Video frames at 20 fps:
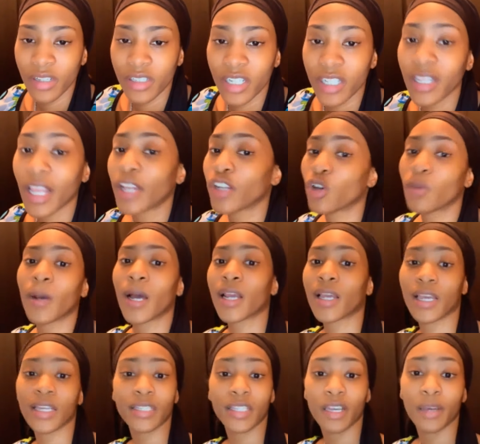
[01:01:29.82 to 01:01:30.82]
Just like nobody
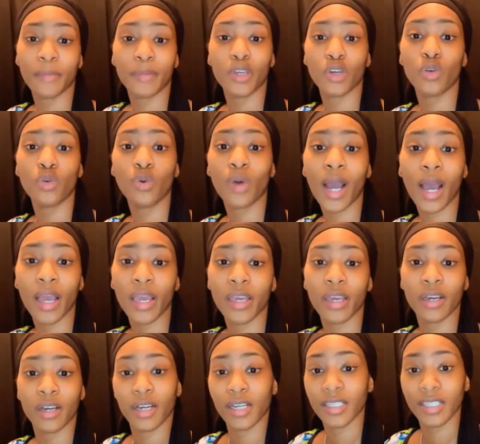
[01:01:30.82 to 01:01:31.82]
can tell me who I
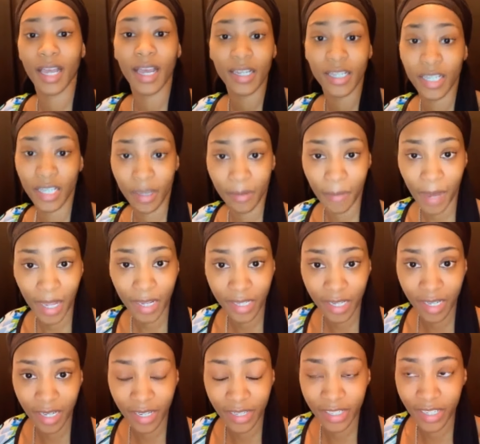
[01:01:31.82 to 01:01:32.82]
am. Because I did my
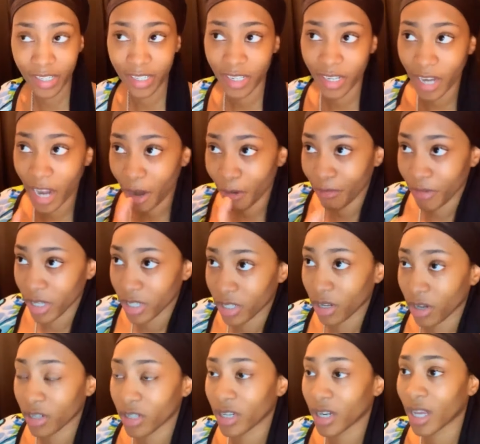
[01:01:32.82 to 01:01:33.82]
diligence and I
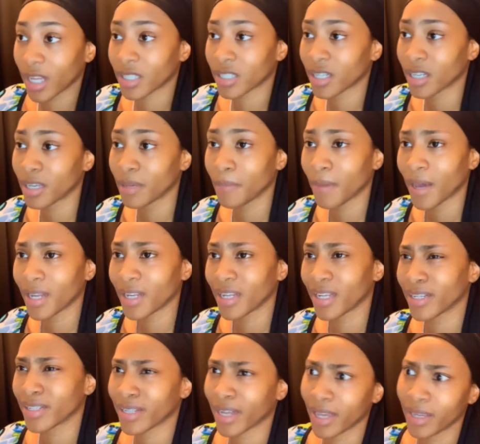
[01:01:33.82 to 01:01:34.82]
researched and I seen my
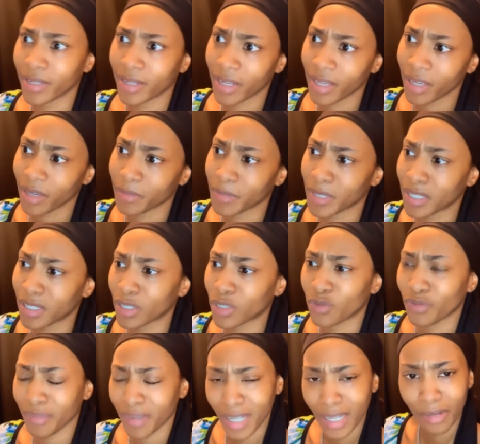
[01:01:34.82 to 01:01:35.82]
lens like, damn, this is
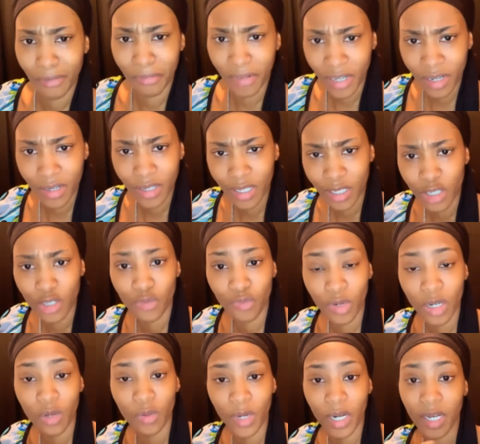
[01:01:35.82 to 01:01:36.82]
really real. This is
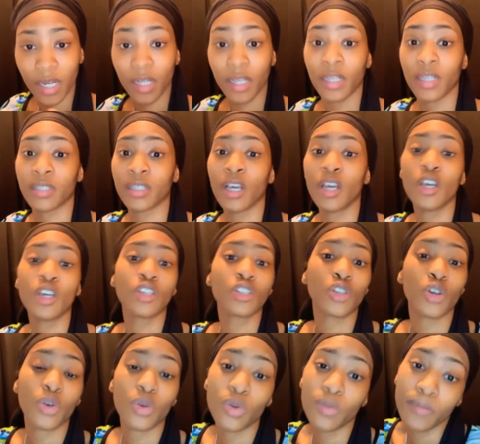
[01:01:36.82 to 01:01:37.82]
really what it is.
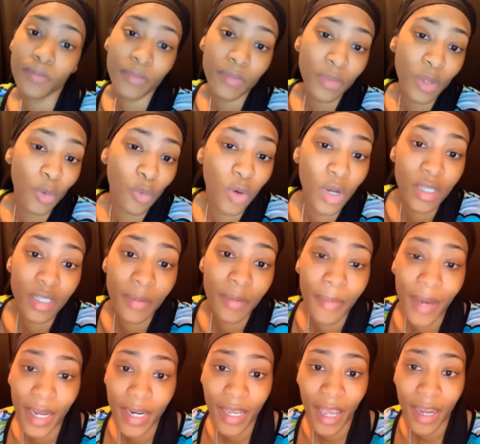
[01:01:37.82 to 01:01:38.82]
So what
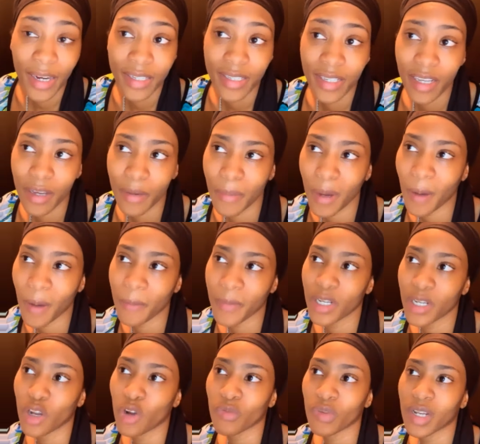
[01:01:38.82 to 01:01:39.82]
somebody got to say about me
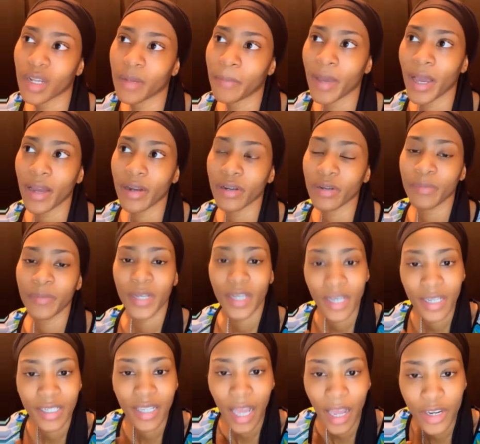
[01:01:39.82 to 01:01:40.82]
don't really matter
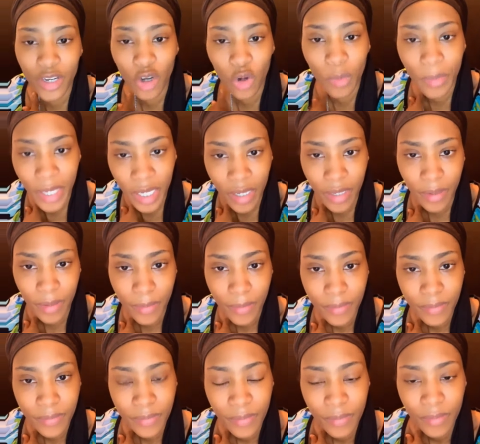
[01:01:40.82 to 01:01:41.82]
because I know me.
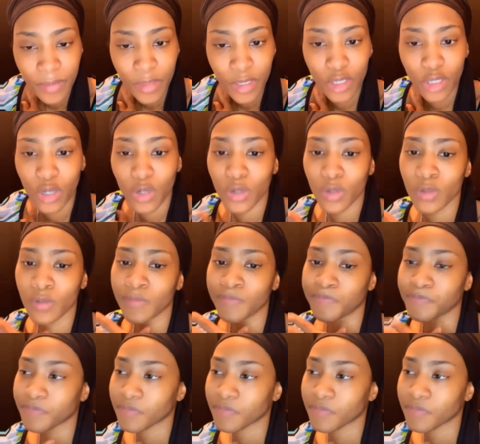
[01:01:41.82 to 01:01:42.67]
So